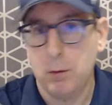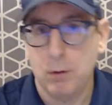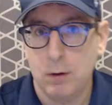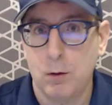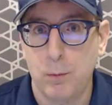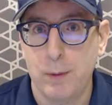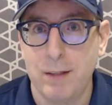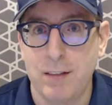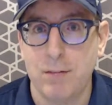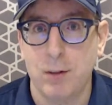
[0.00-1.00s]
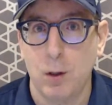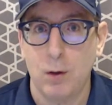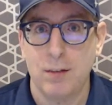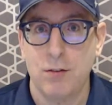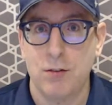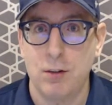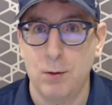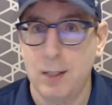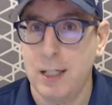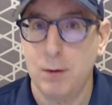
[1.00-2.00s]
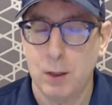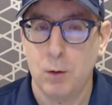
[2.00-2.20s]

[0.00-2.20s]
look, we've given all this to you now,